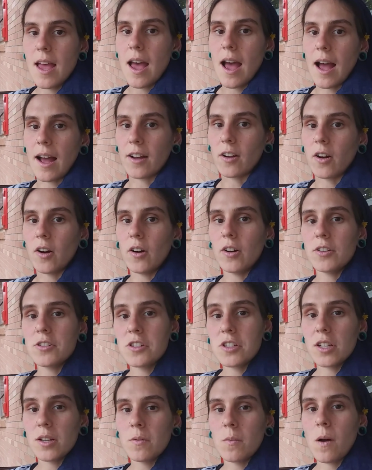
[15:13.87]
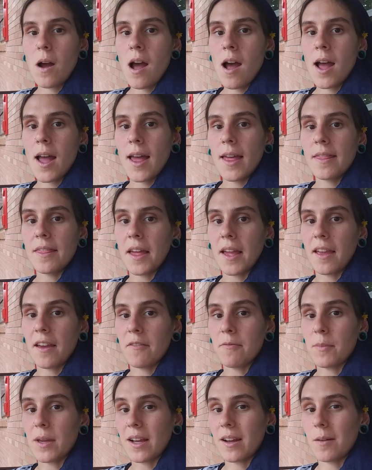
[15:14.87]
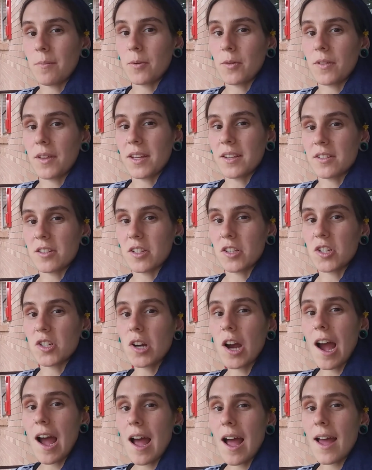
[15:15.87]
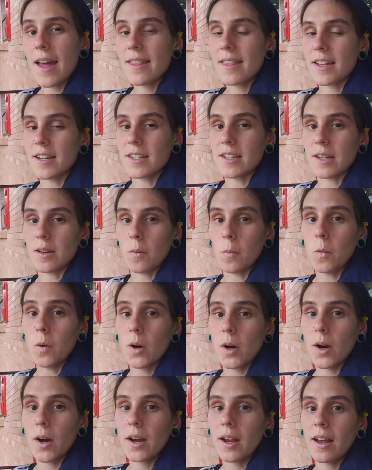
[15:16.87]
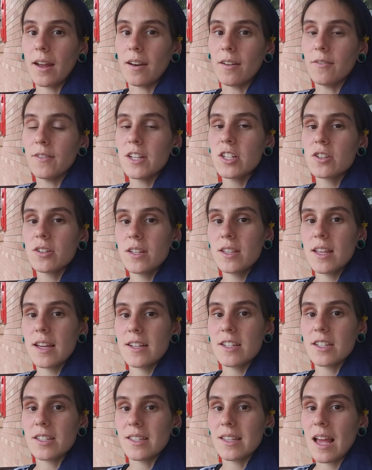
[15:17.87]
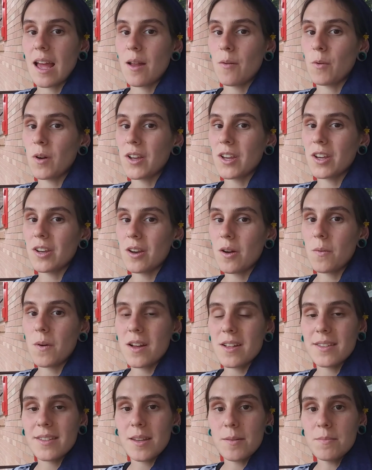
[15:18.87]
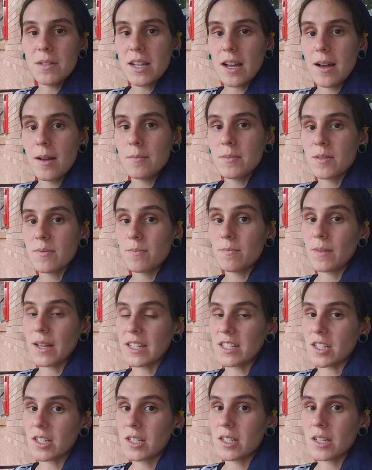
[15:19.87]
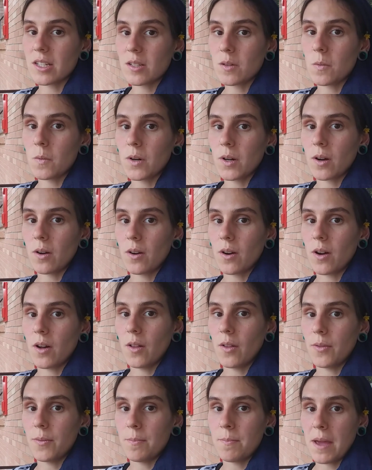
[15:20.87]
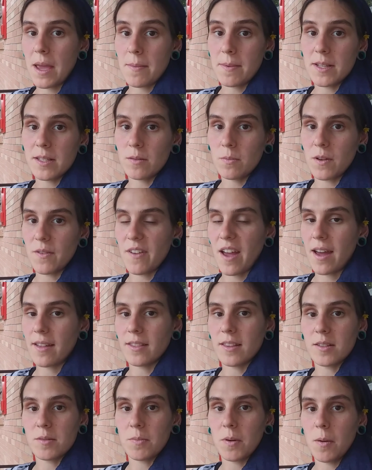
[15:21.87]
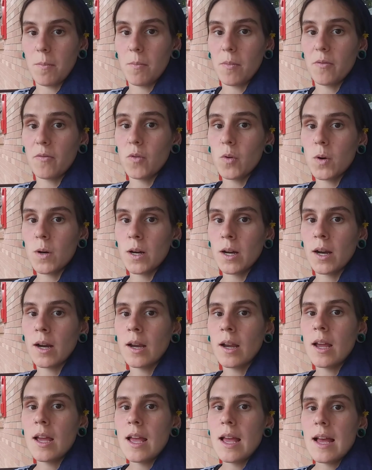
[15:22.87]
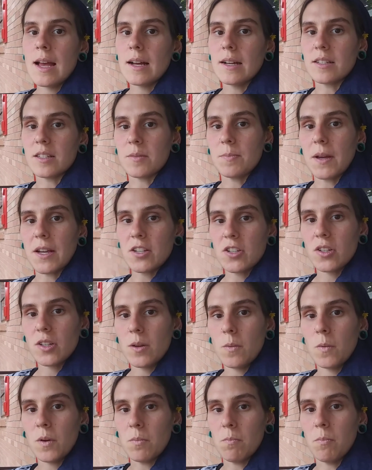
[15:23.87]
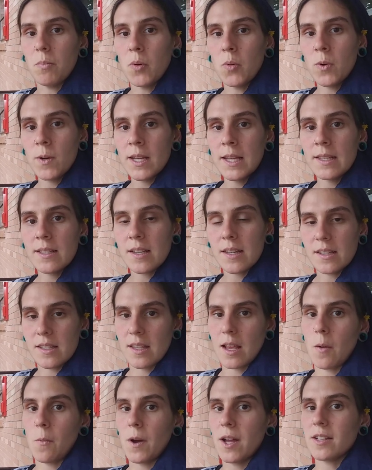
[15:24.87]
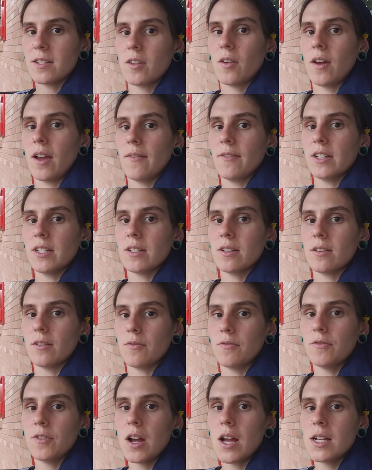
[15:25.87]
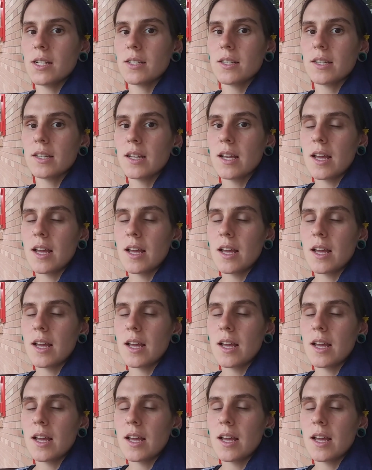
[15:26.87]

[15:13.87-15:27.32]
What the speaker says: I called Gen Y. They gave me a couple things to try that didn't work. And eventually they just said, well, you know what? Sometimes it just doesn't work on all babies. We've had this problem before, especially with boys because they wet so heavy to the front